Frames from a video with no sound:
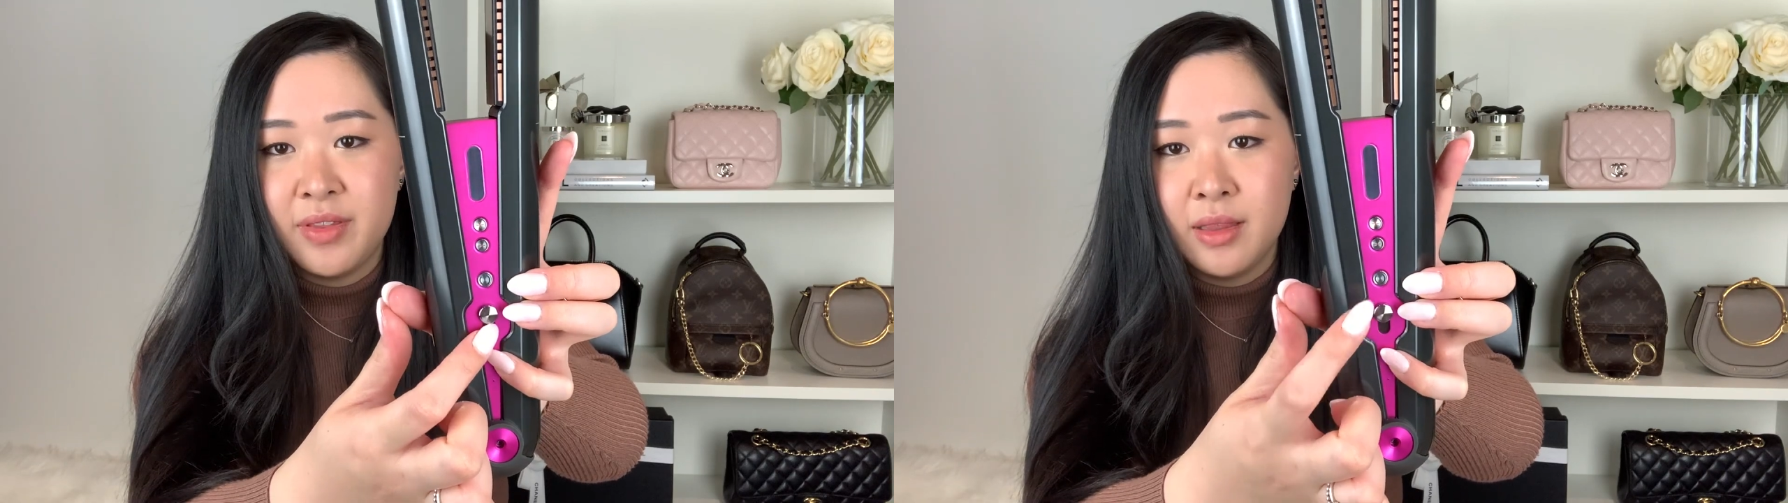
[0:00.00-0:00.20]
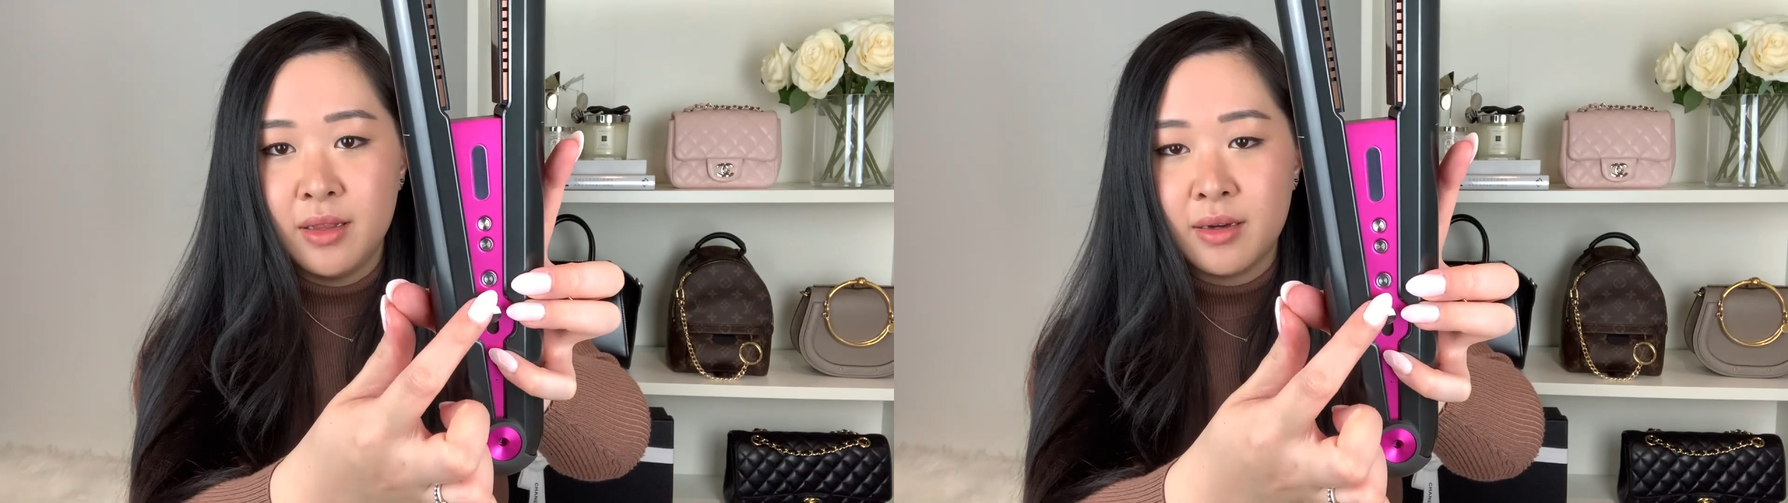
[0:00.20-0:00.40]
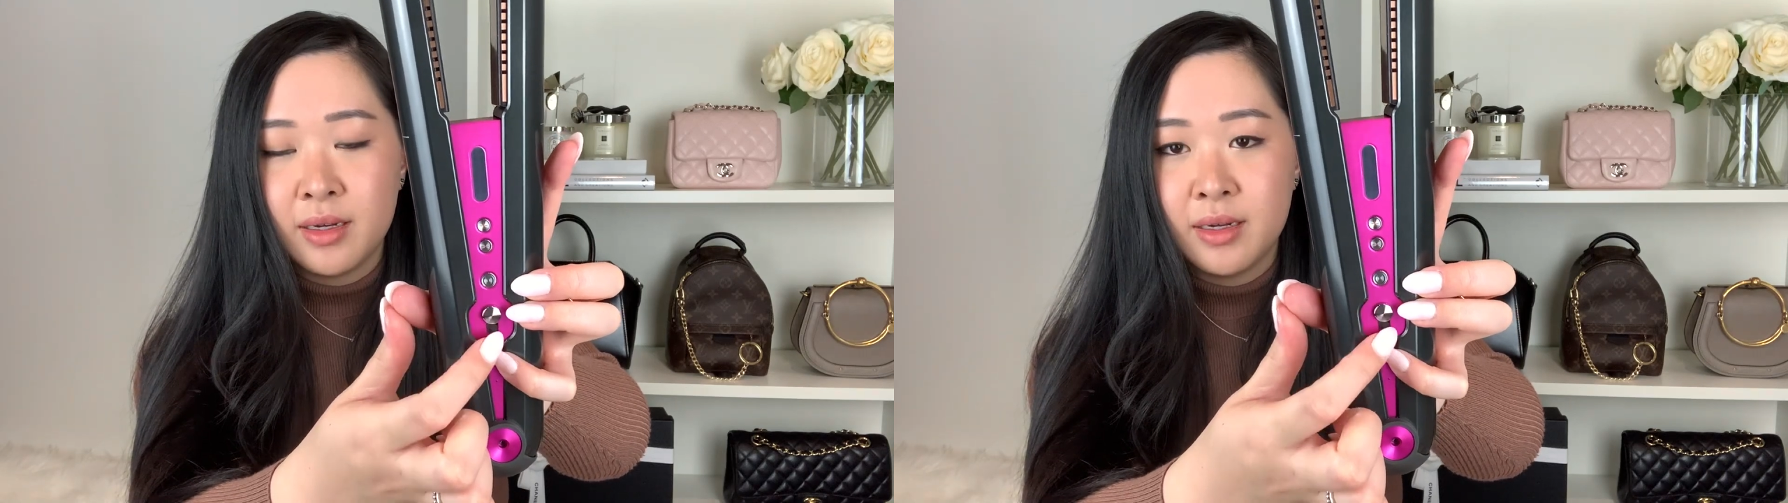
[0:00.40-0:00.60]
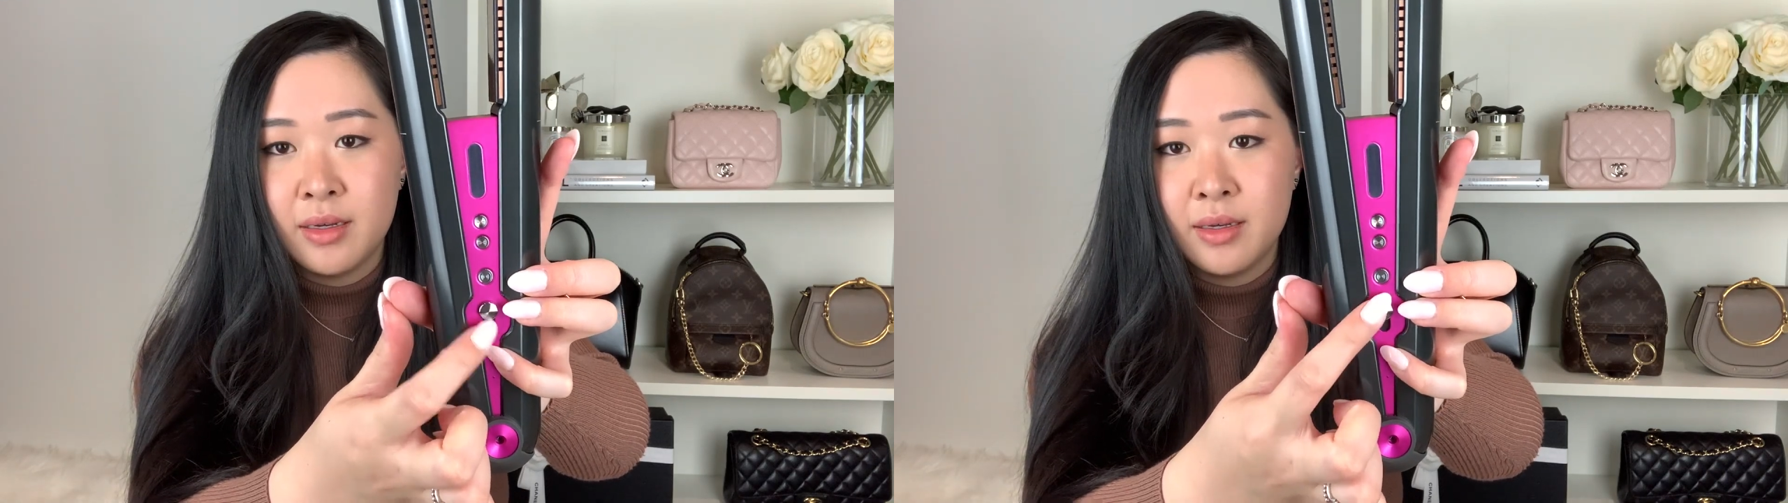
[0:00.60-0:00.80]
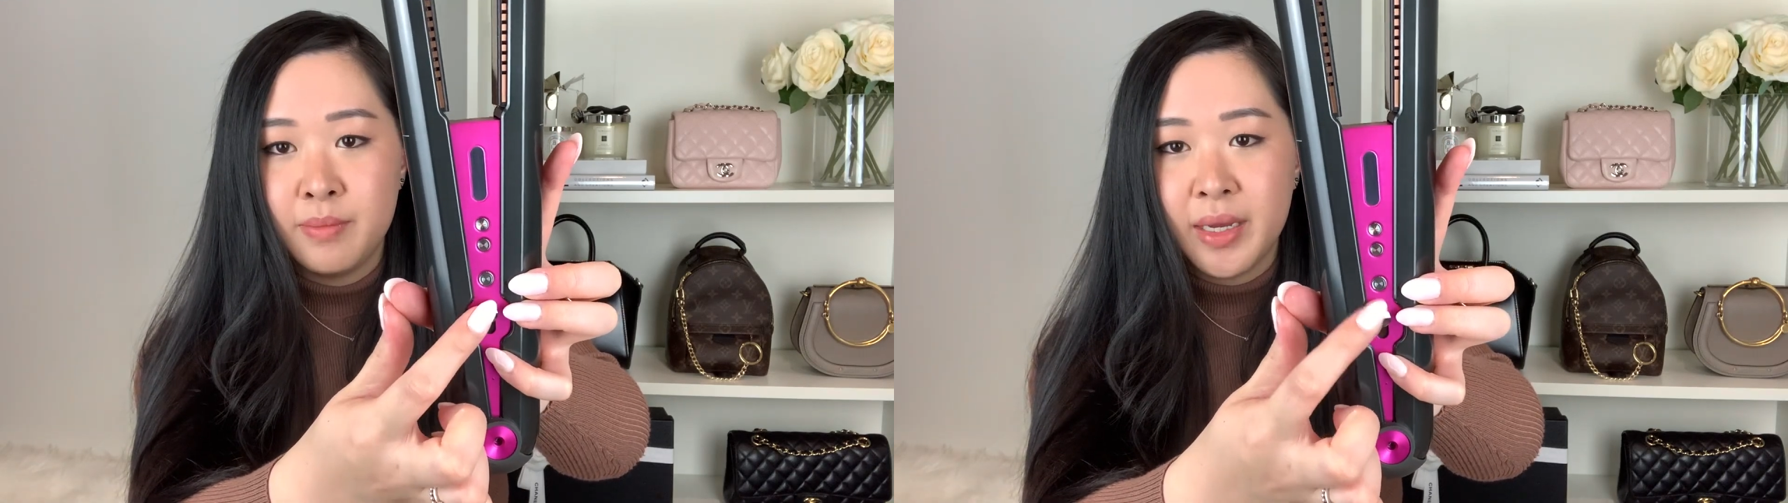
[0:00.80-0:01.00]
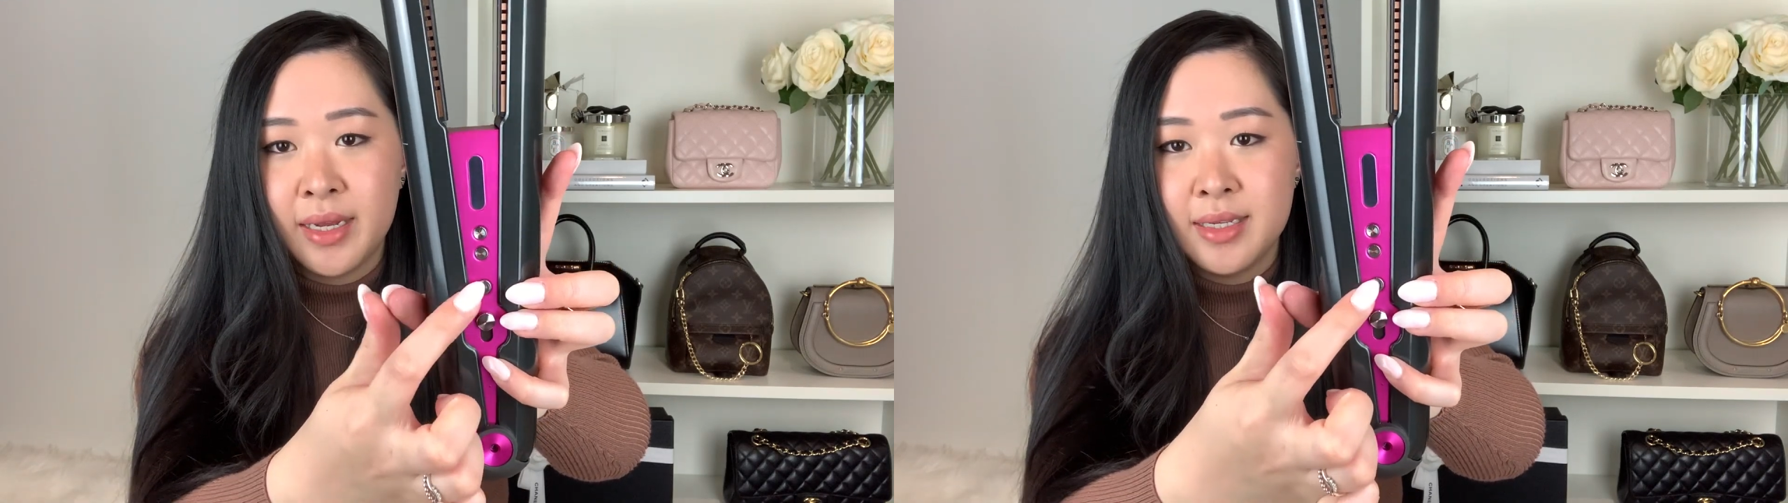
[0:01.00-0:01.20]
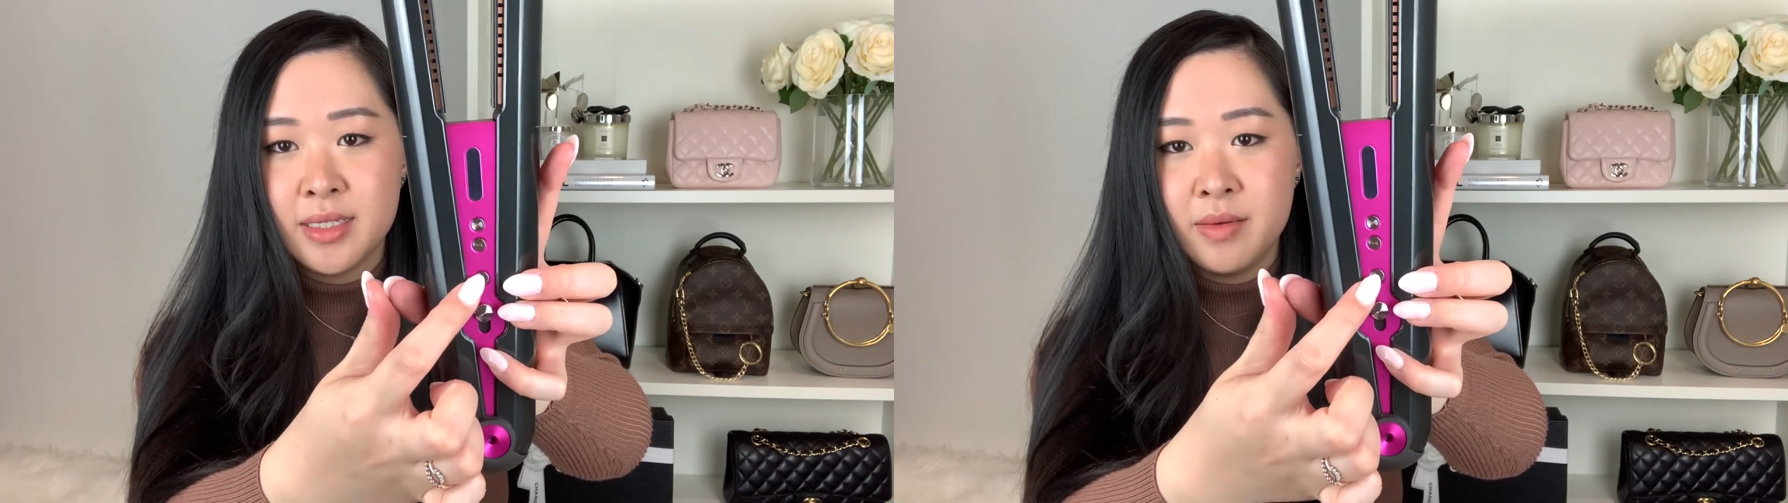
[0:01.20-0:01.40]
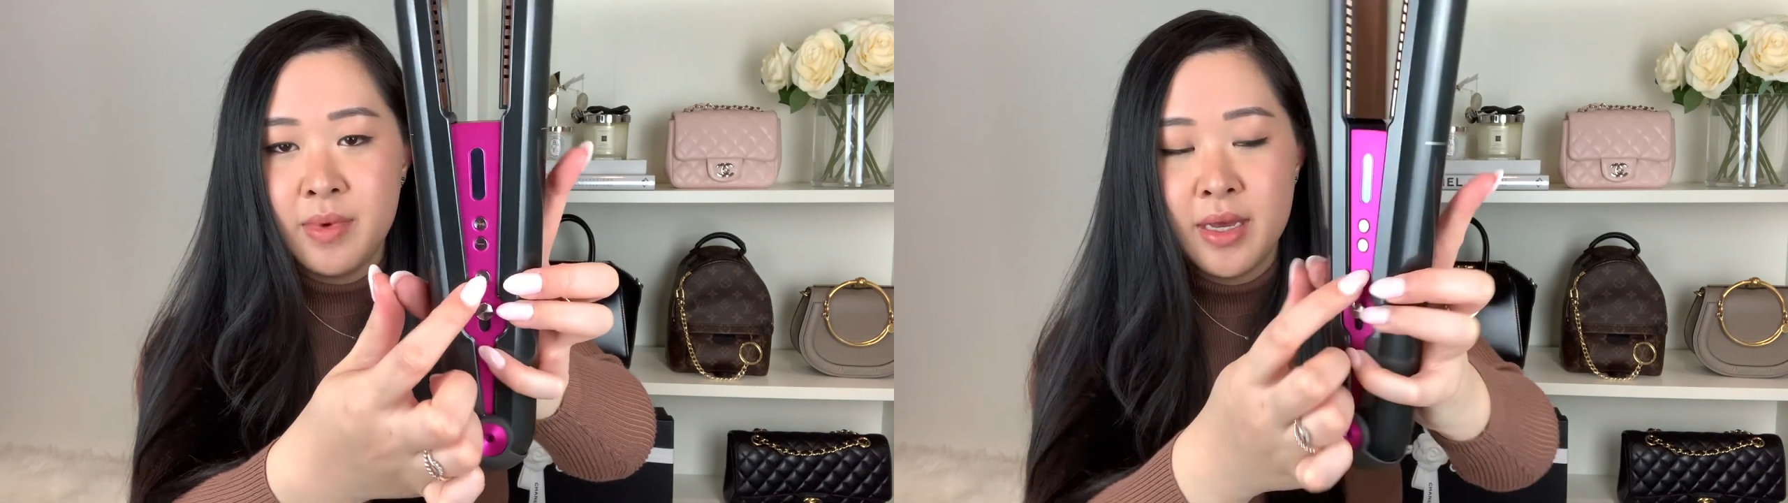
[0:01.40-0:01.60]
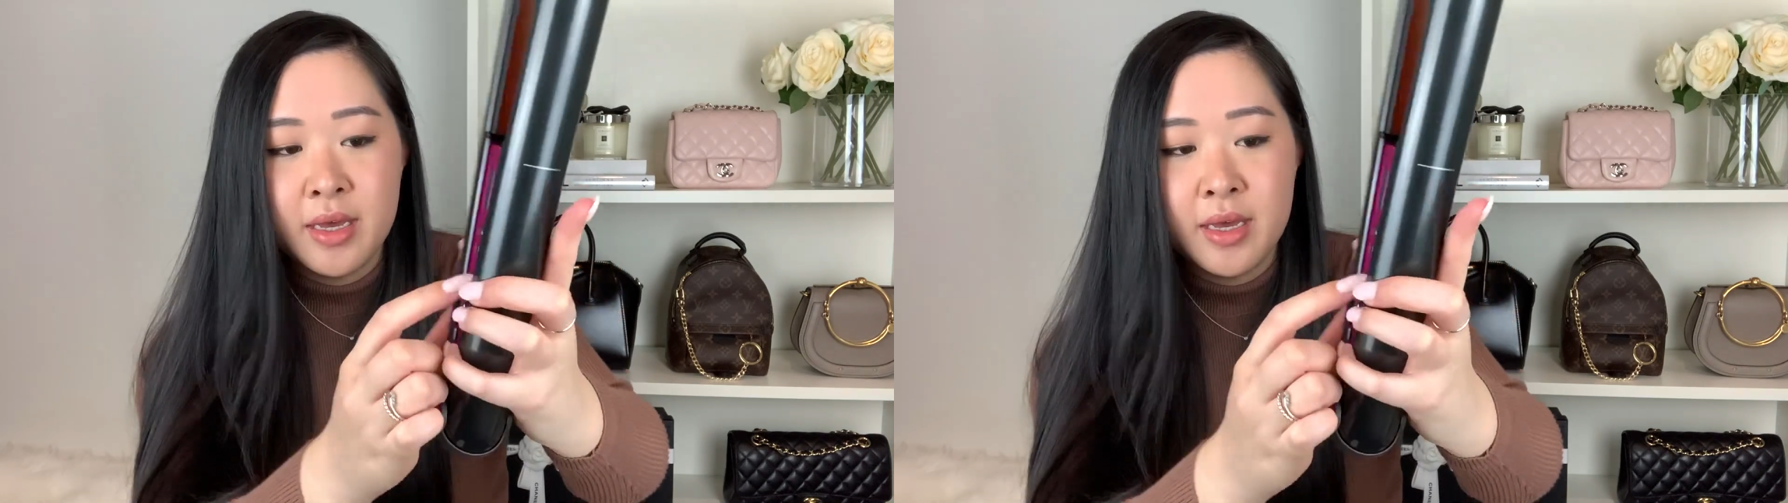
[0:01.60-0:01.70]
the lock mechanism,